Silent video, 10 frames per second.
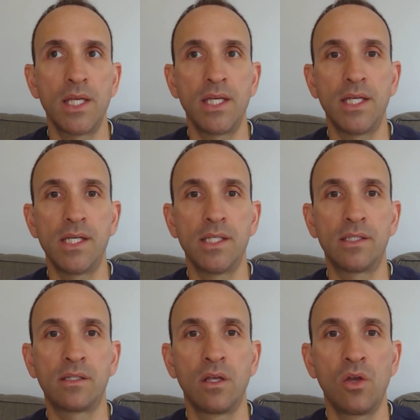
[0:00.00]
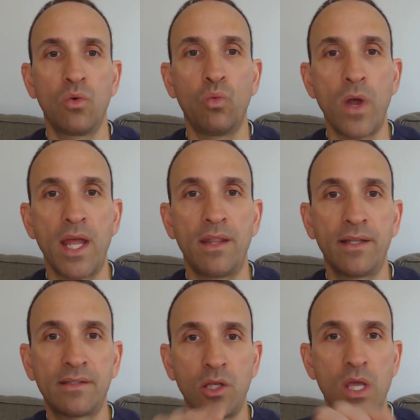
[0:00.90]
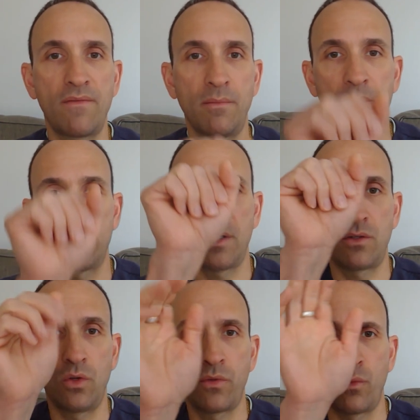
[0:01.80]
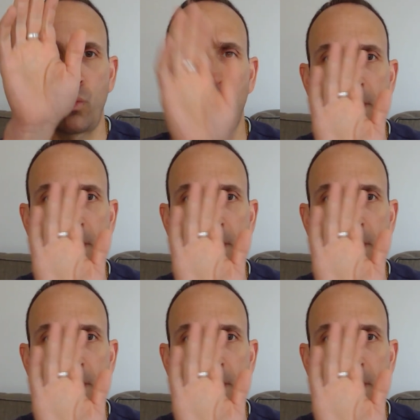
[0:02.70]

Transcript: is when, let's say you have a missing tooth where